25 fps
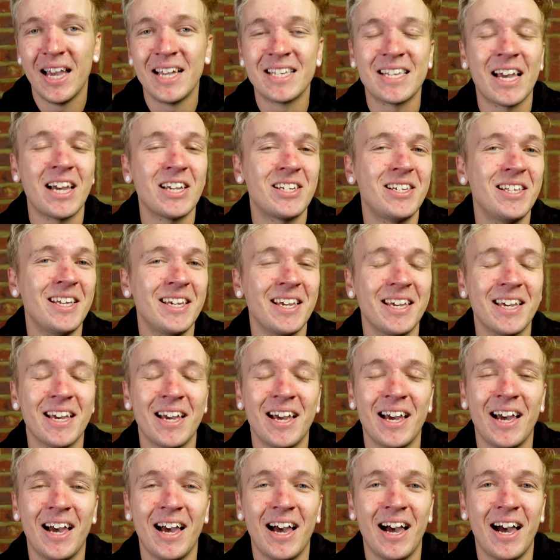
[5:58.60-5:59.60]
It's actually
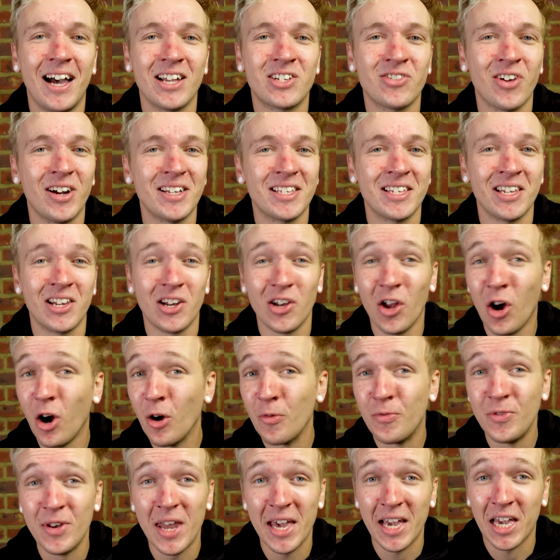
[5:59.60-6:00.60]
attracted a lot
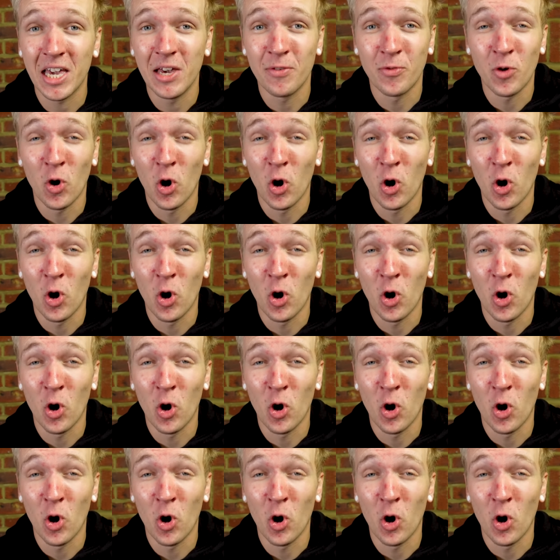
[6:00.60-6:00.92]
of negative